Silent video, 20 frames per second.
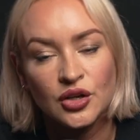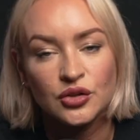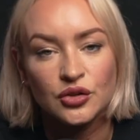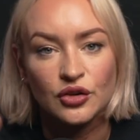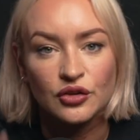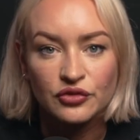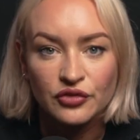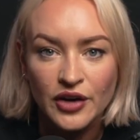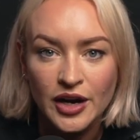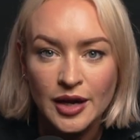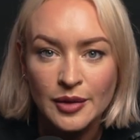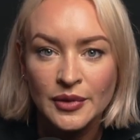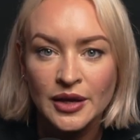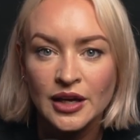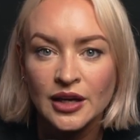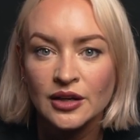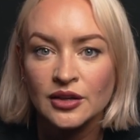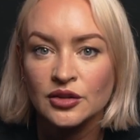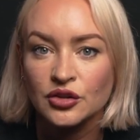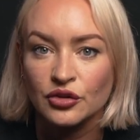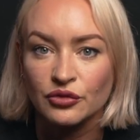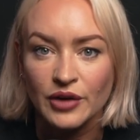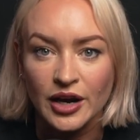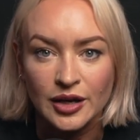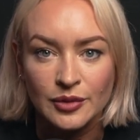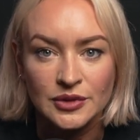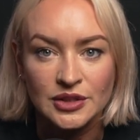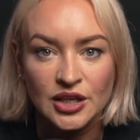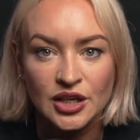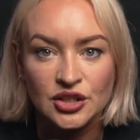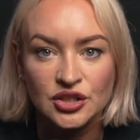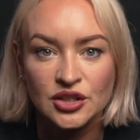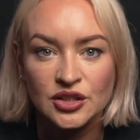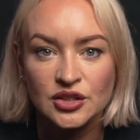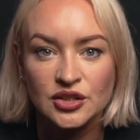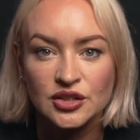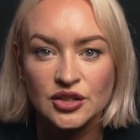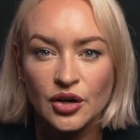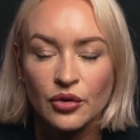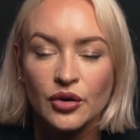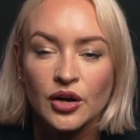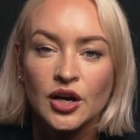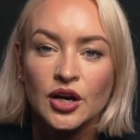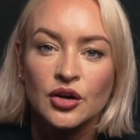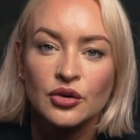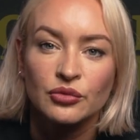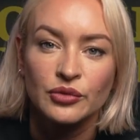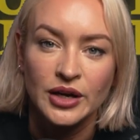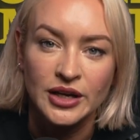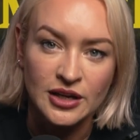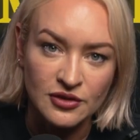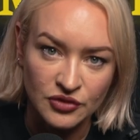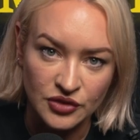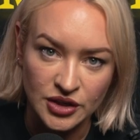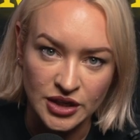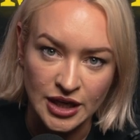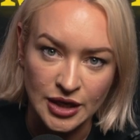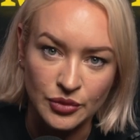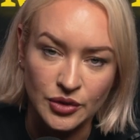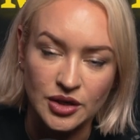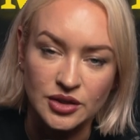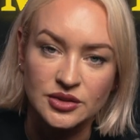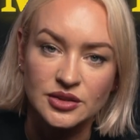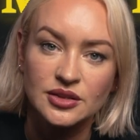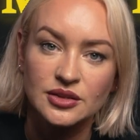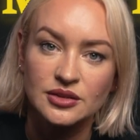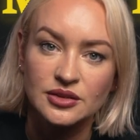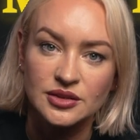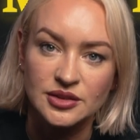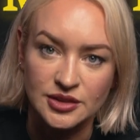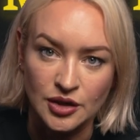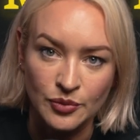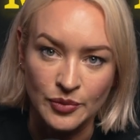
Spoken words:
your framing, your recommendations. So ranking for keywords still